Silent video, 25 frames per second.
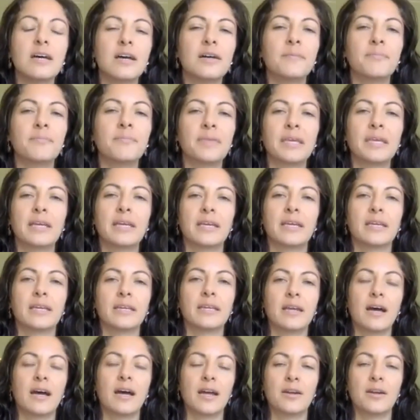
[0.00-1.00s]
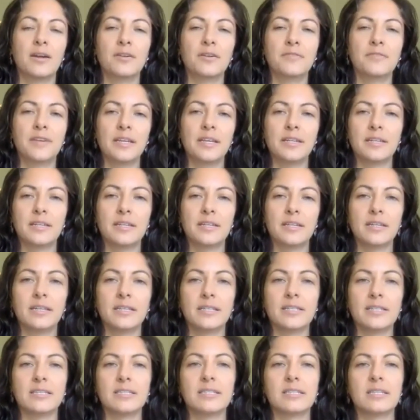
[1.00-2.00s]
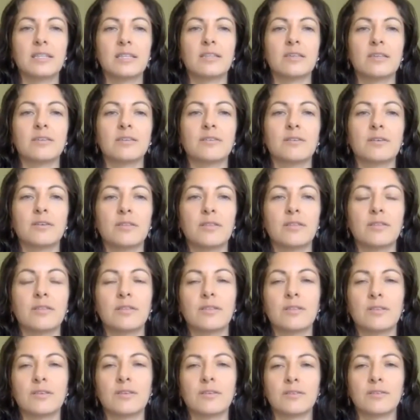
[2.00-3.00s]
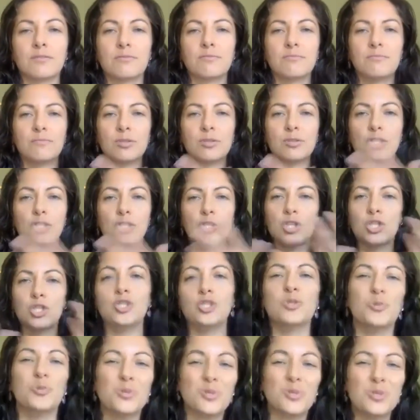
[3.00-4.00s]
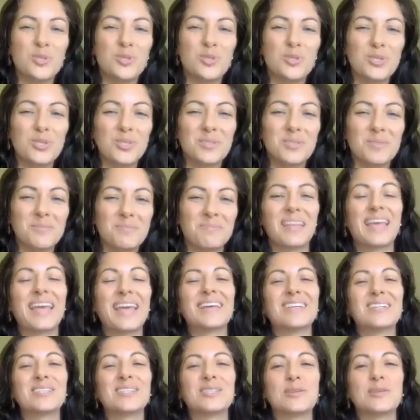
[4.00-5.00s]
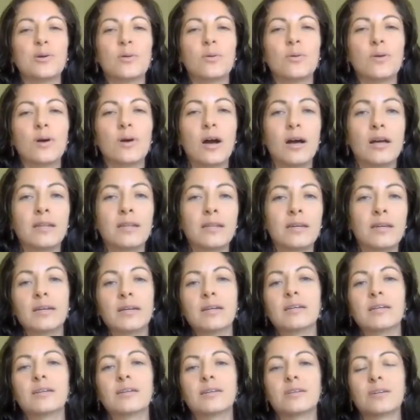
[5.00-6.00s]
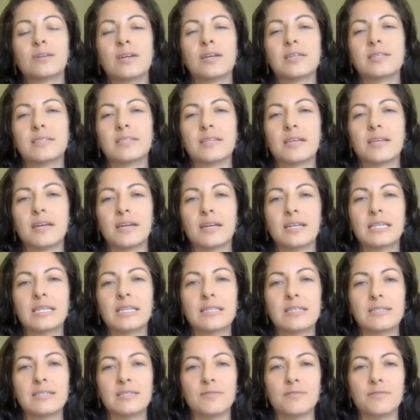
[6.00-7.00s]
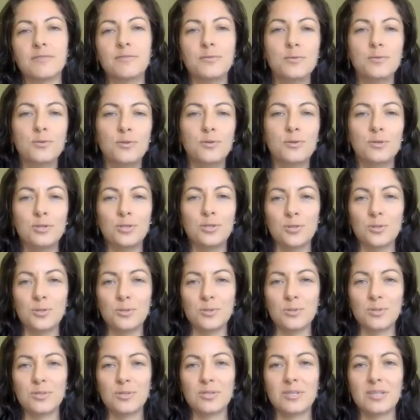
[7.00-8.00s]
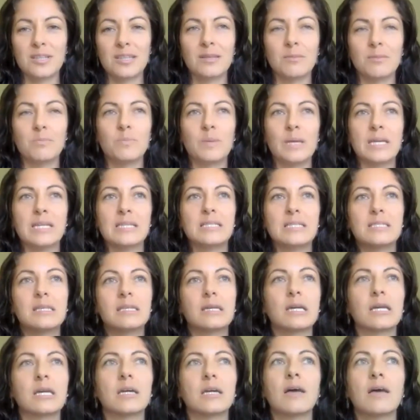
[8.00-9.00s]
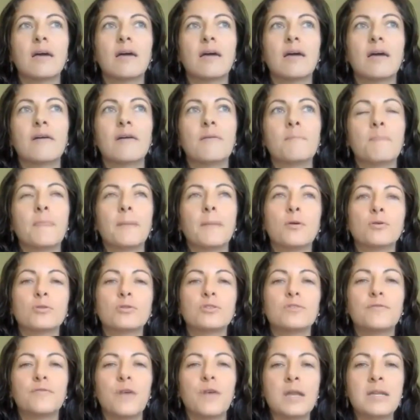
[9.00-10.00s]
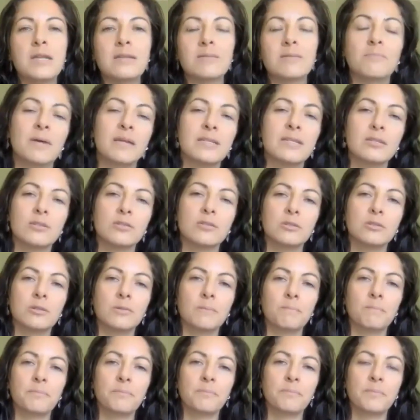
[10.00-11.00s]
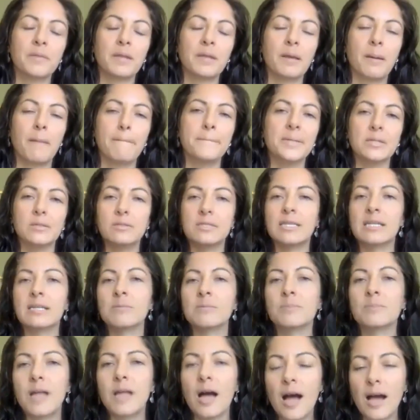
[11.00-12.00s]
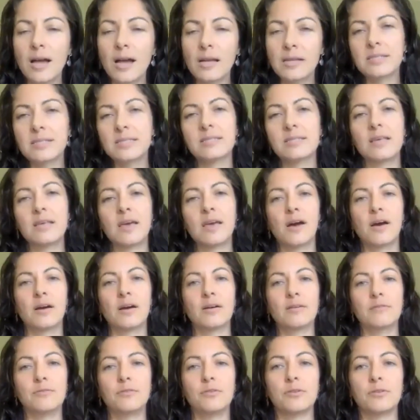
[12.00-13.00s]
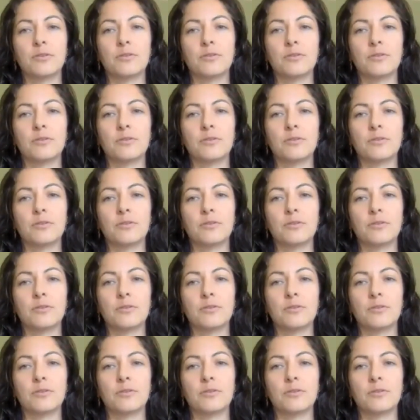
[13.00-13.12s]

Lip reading: Rasa in Ayurveda is the juice. So anna rasa is the food juice, the basic, most fundamental building blocks of your